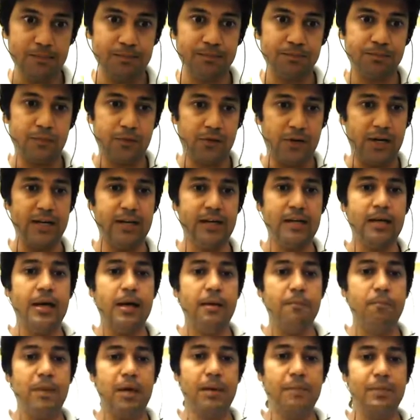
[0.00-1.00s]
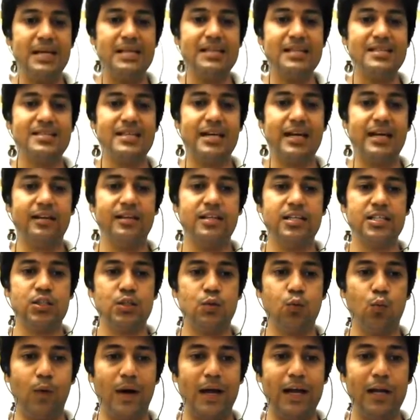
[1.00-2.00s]
right? Maybe inside this
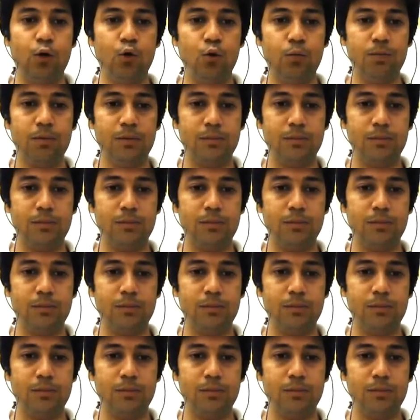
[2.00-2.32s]
while loop